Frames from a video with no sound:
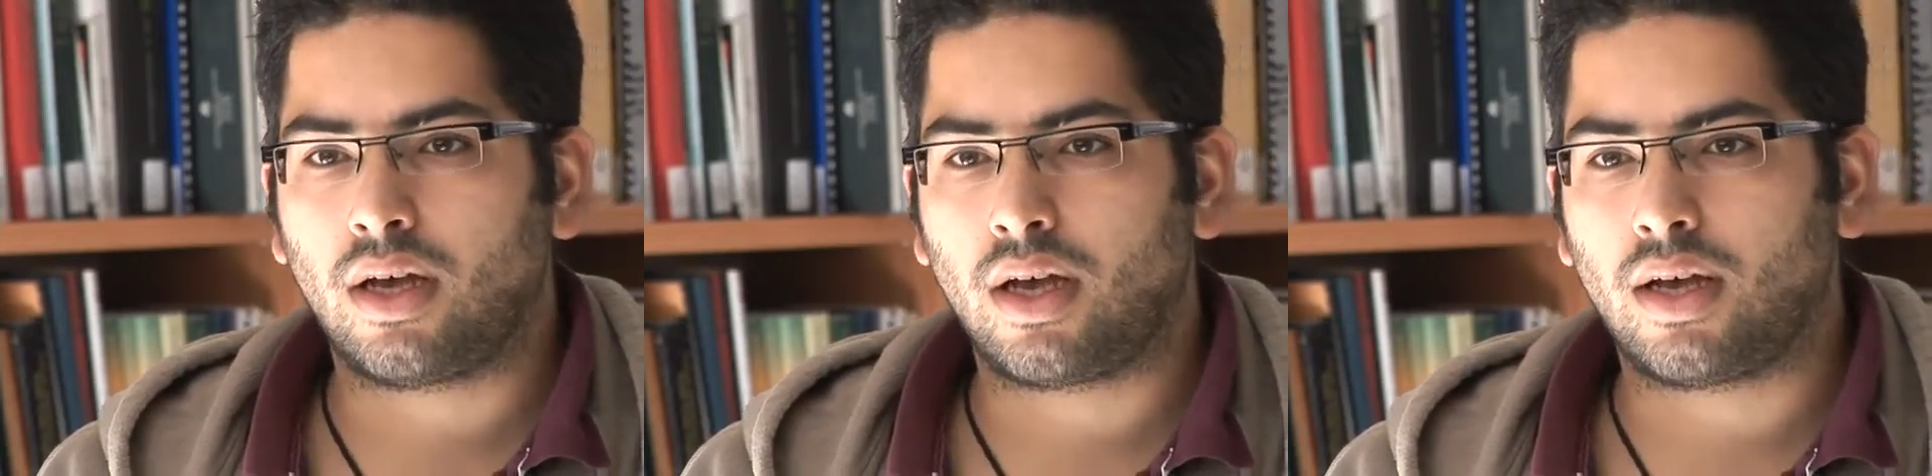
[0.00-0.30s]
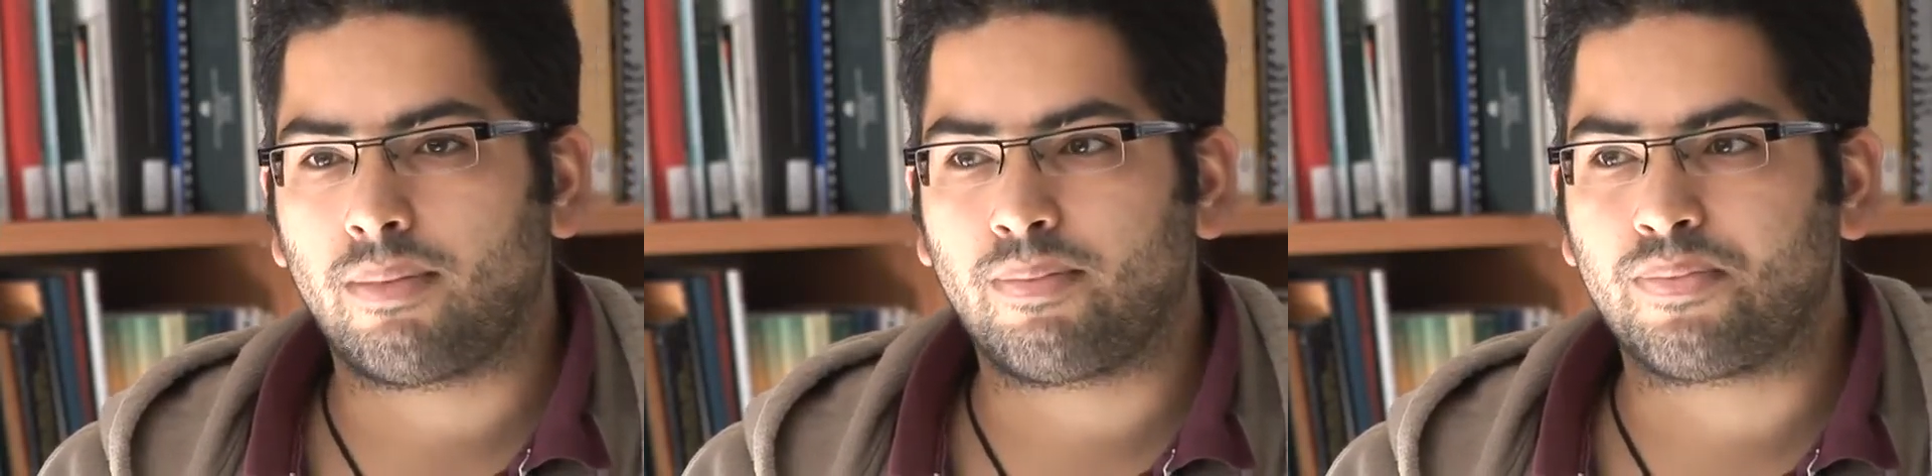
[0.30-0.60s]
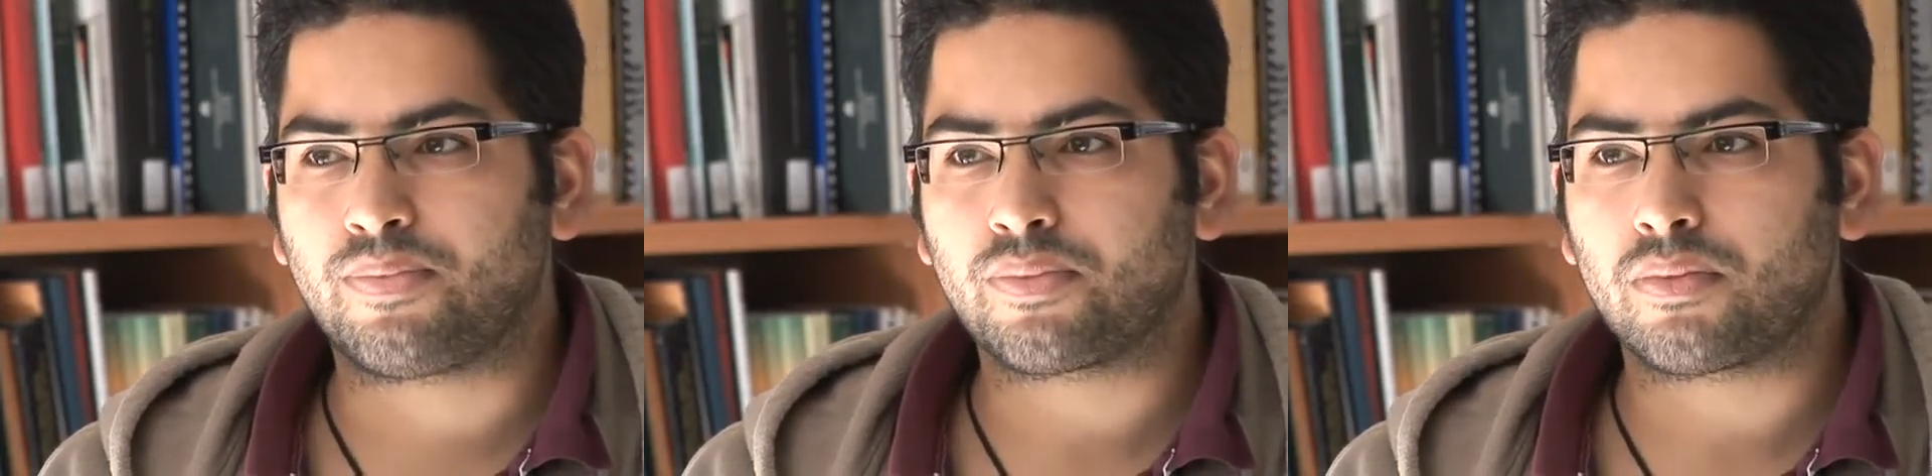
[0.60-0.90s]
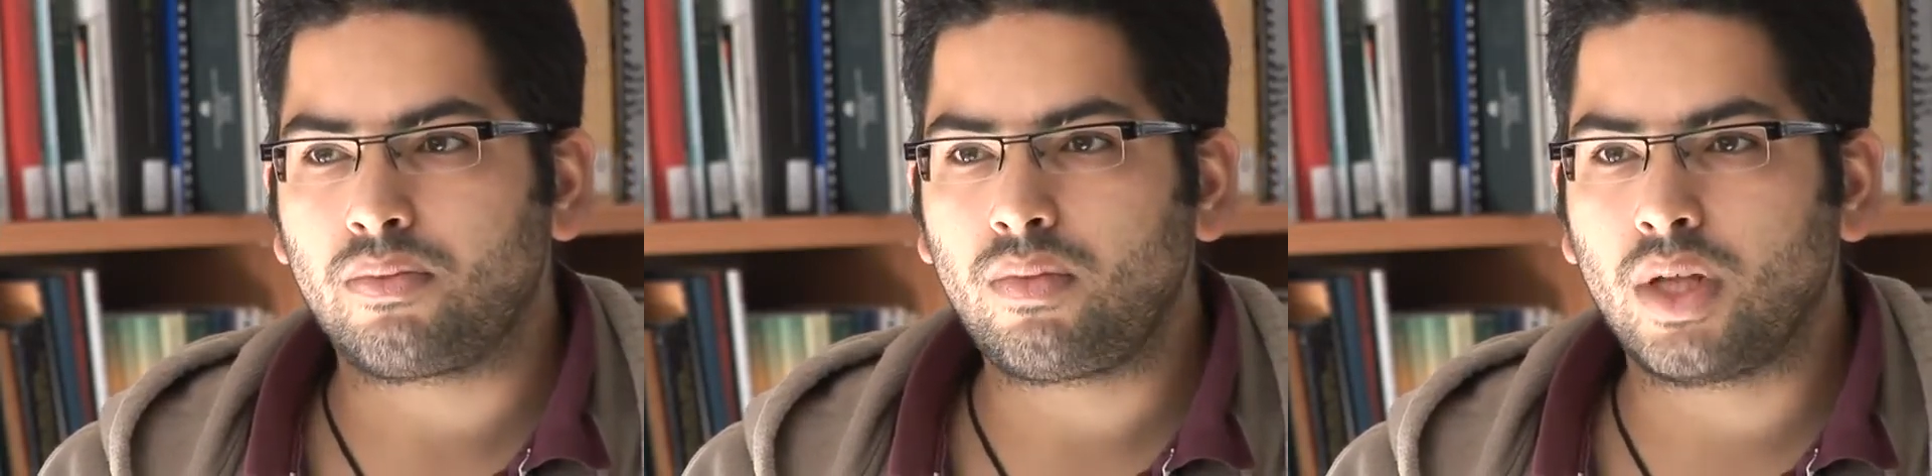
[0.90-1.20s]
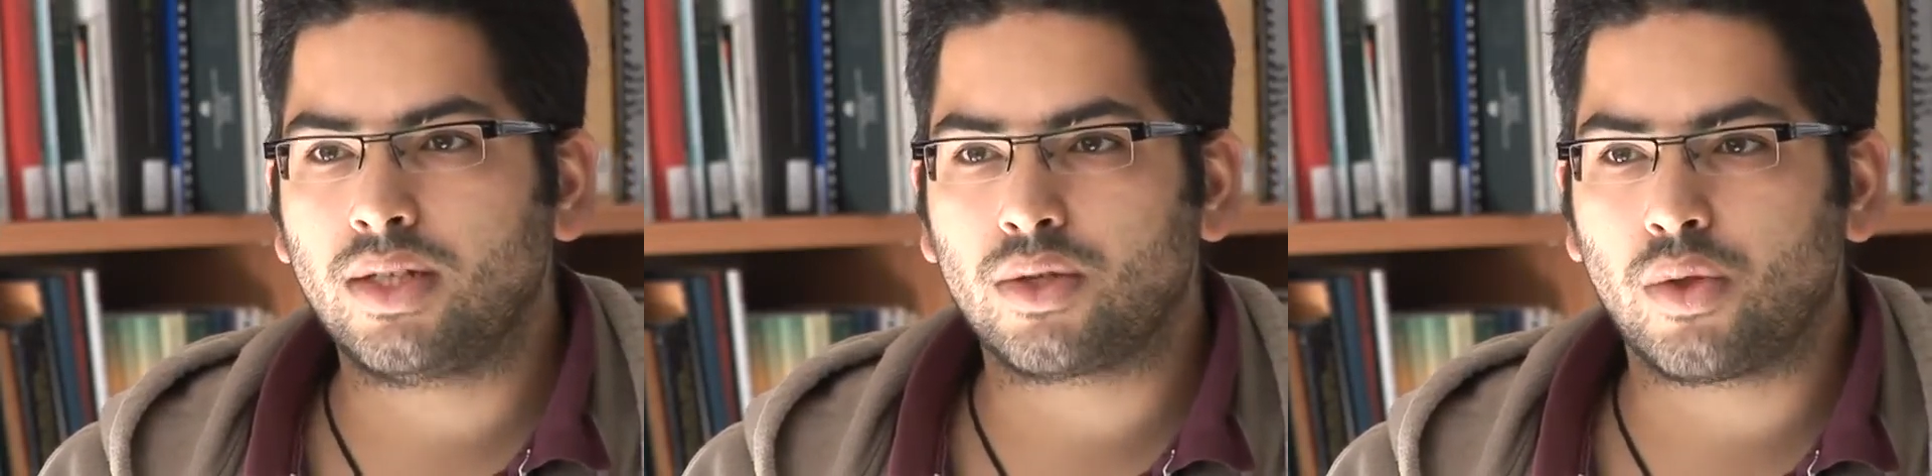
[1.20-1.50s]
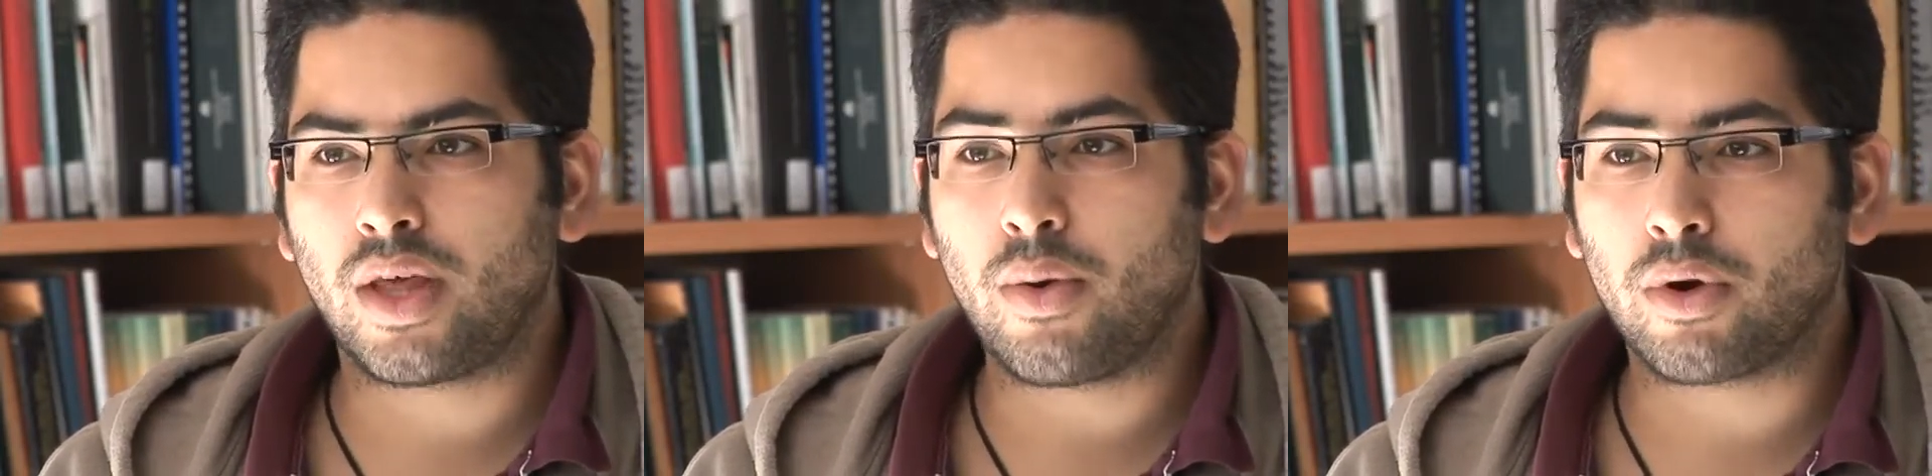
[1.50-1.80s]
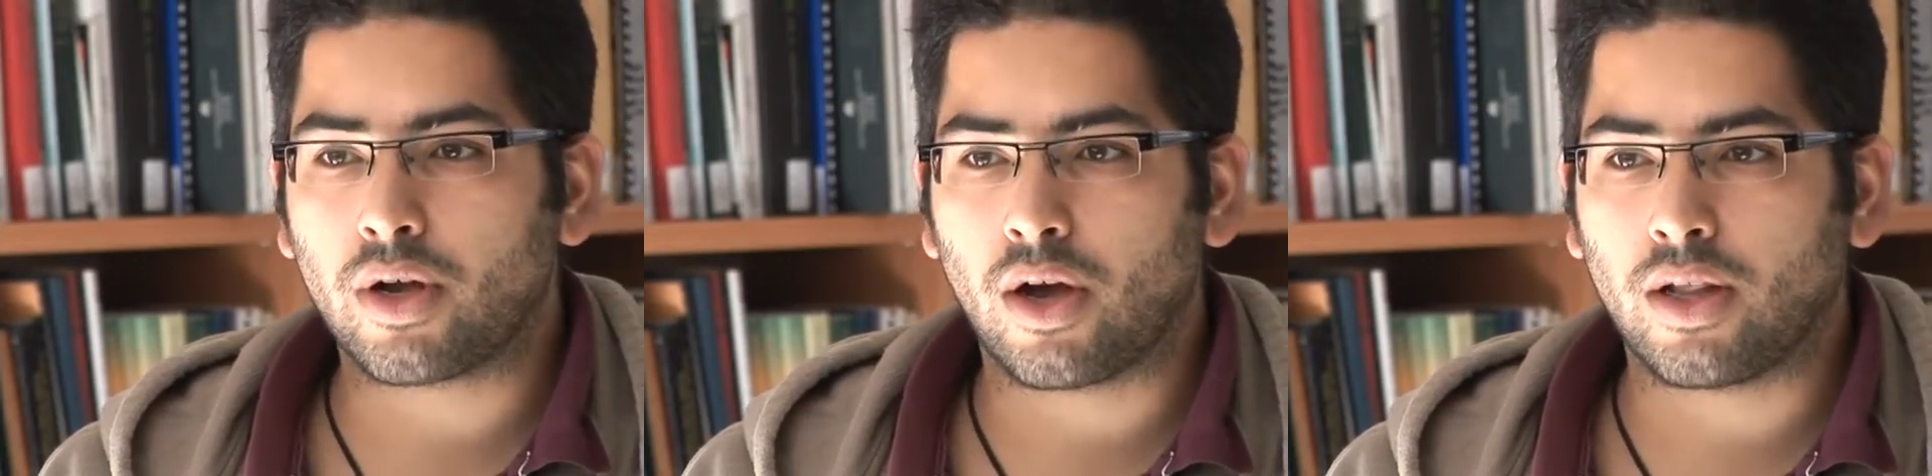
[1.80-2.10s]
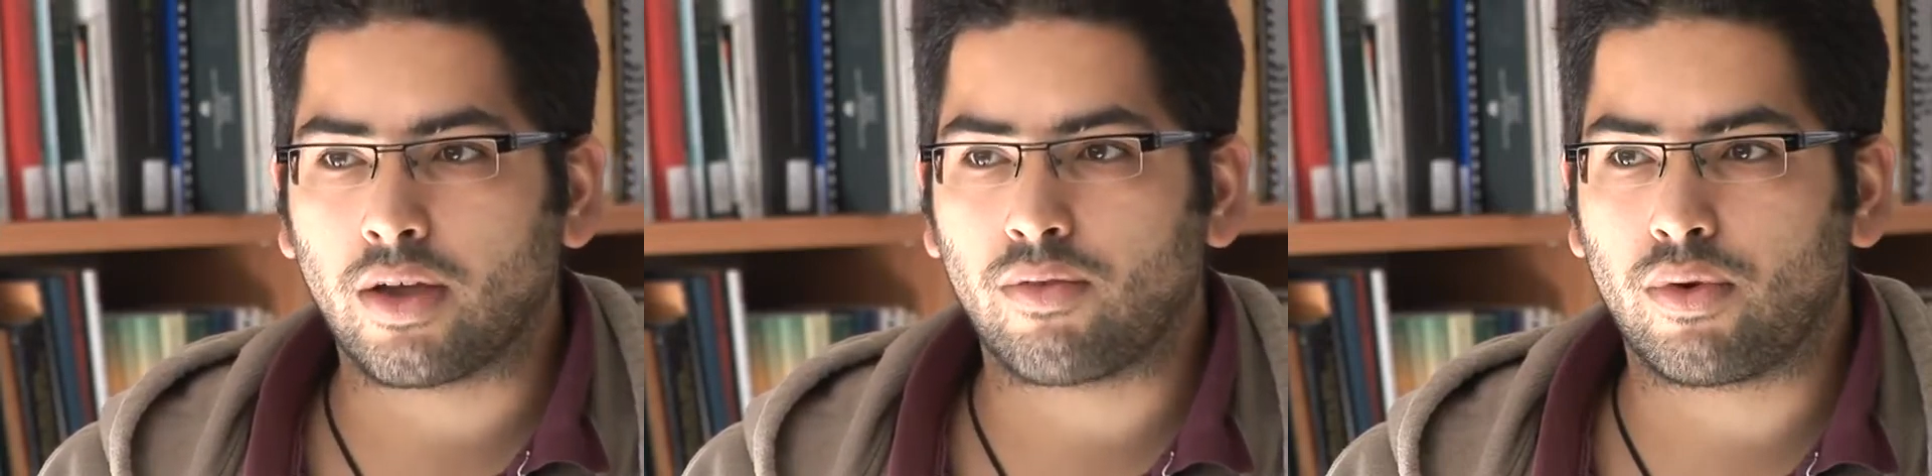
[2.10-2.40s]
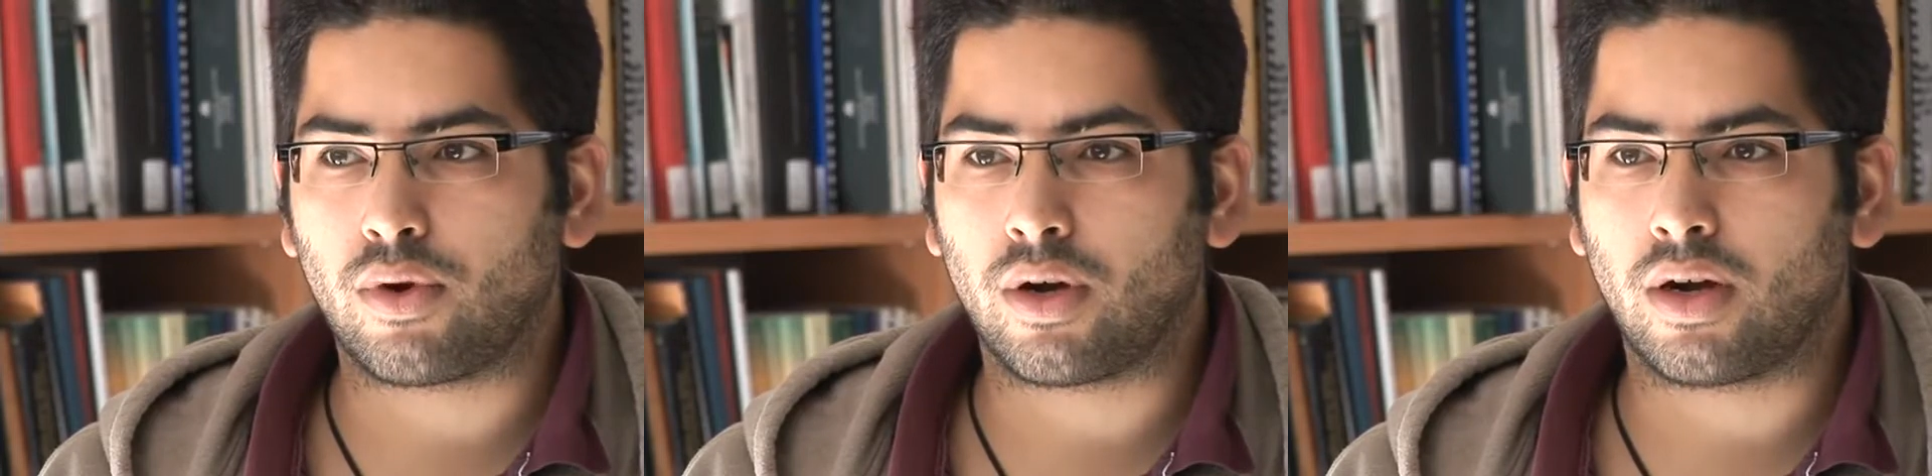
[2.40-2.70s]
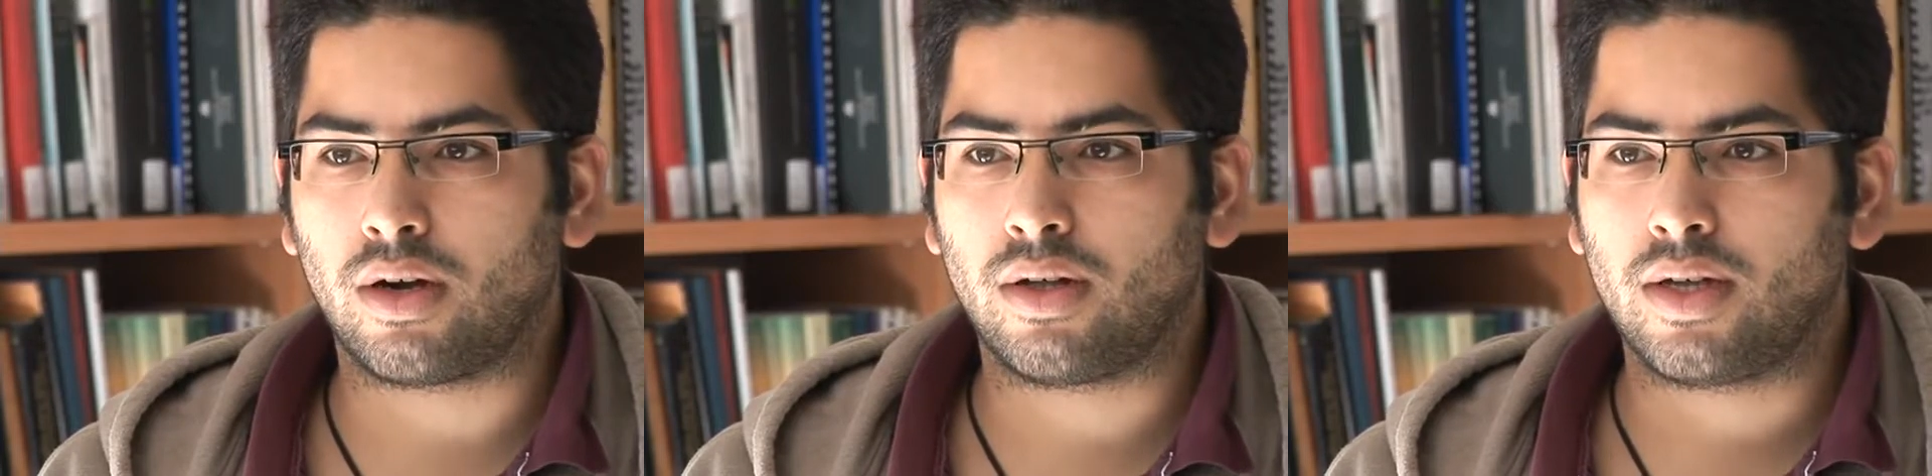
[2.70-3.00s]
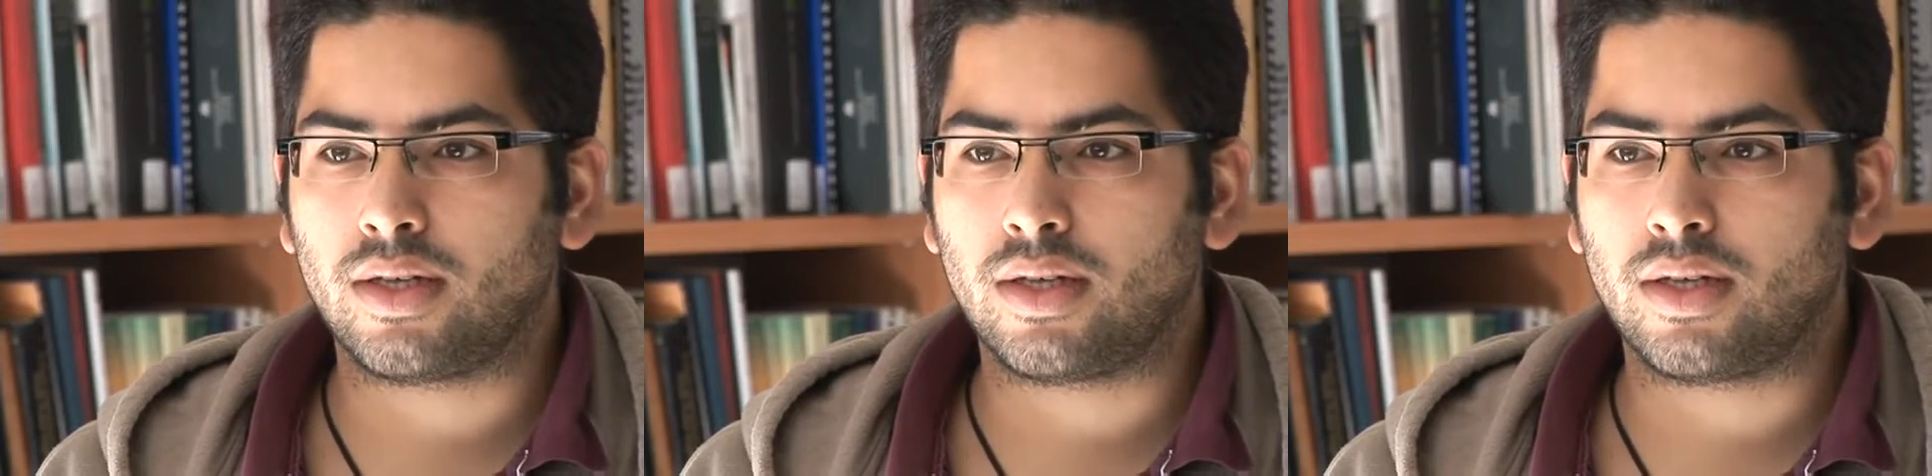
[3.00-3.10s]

And so they were calling for